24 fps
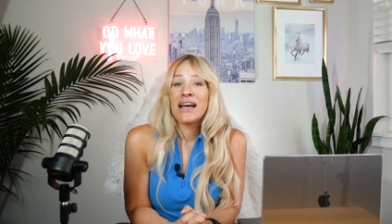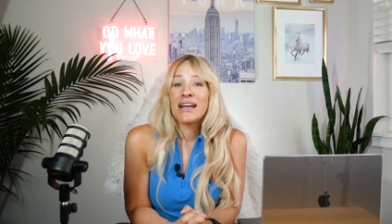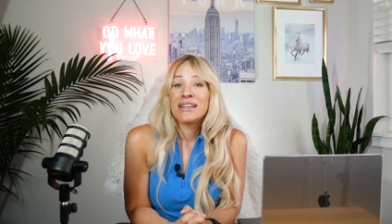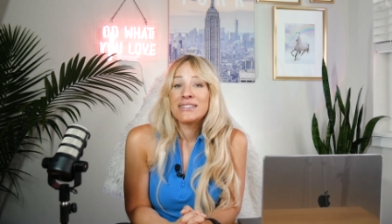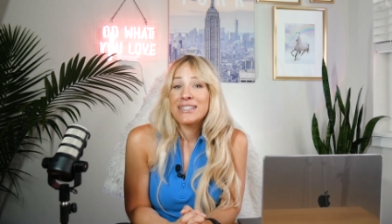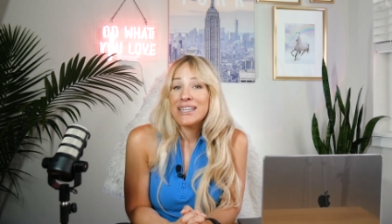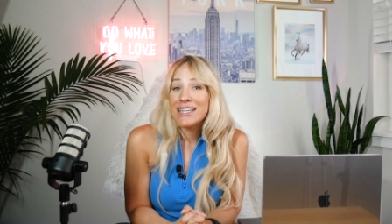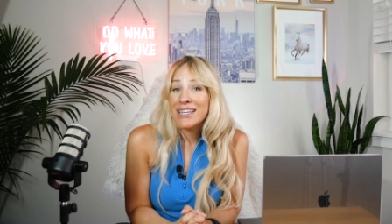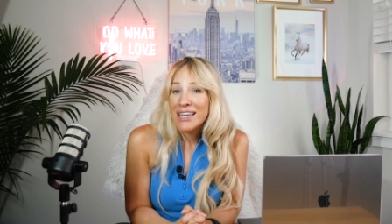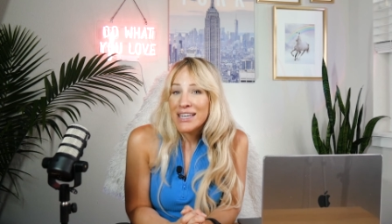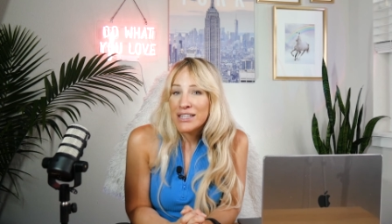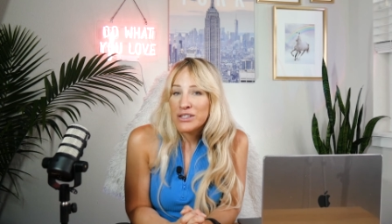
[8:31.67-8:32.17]

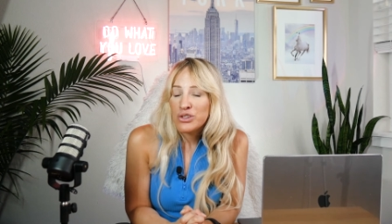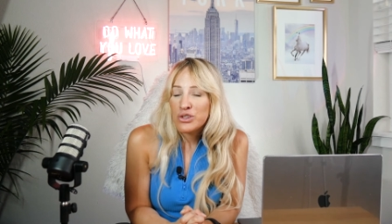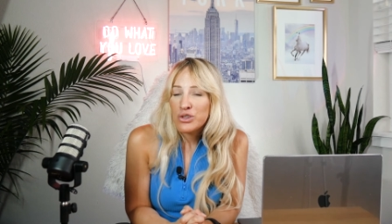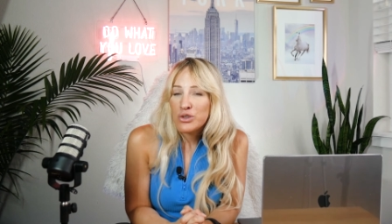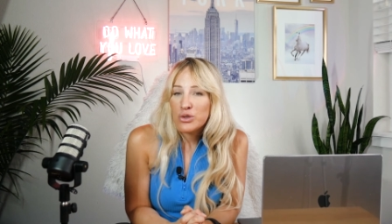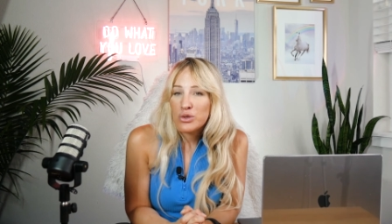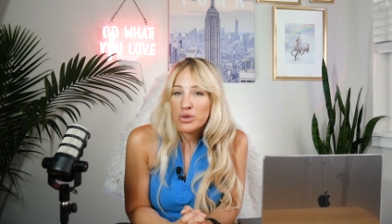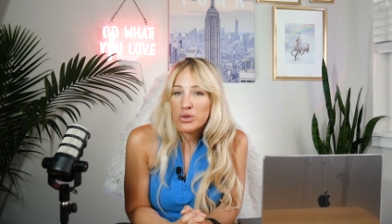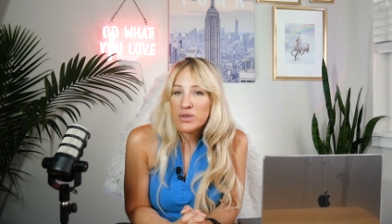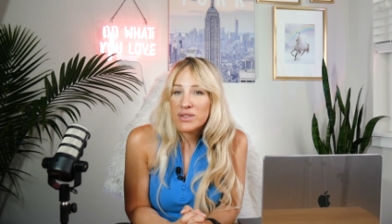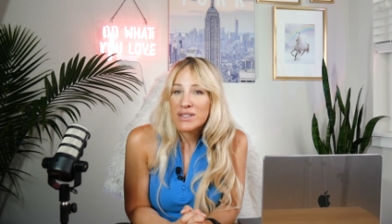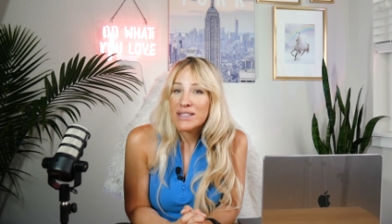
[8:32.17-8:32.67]
they can
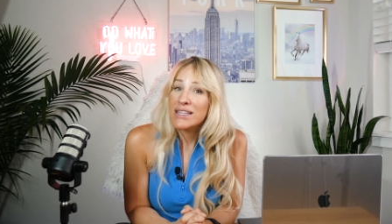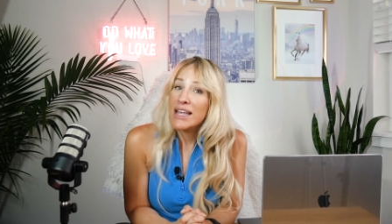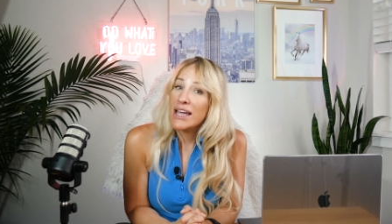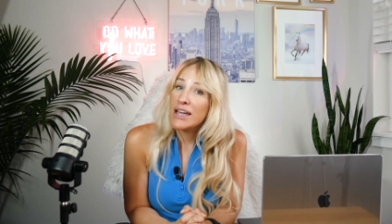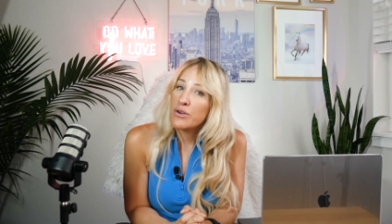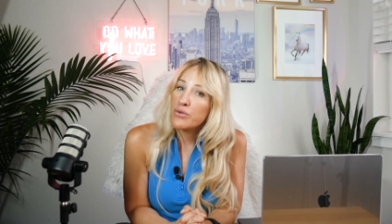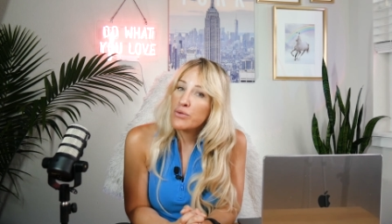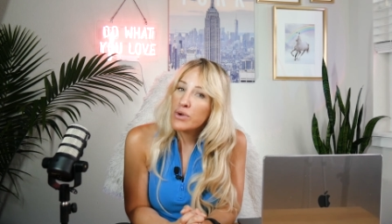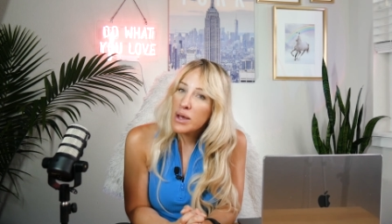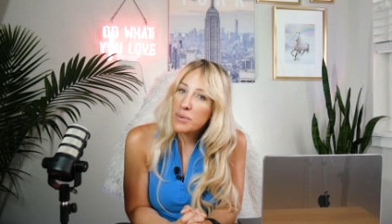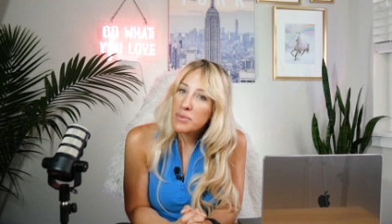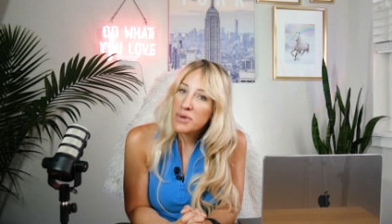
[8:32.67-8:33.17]
use, like
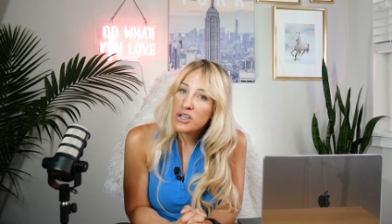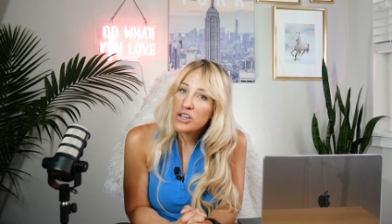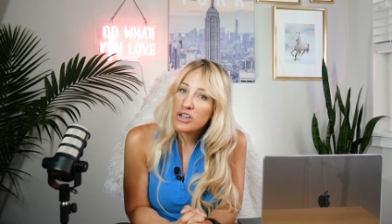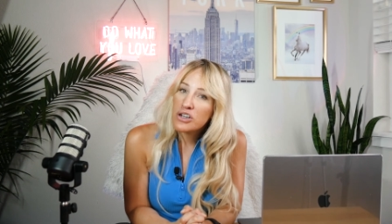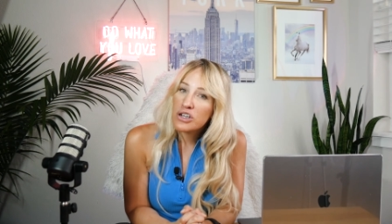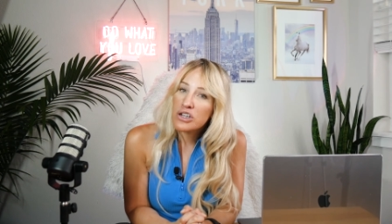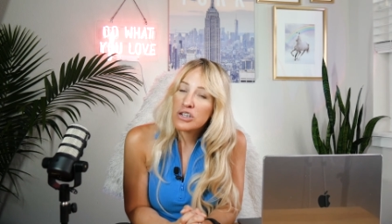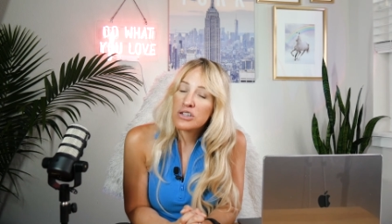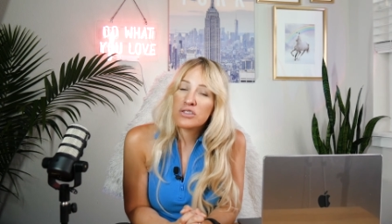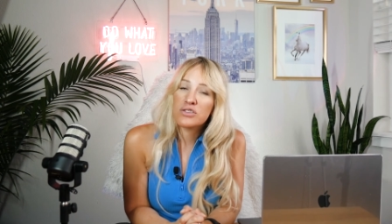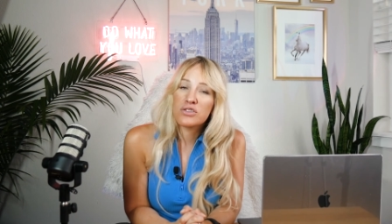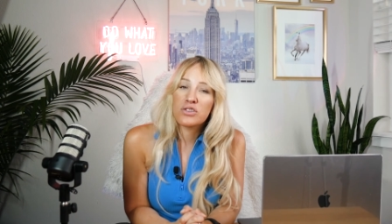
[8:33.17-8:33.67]
webinars,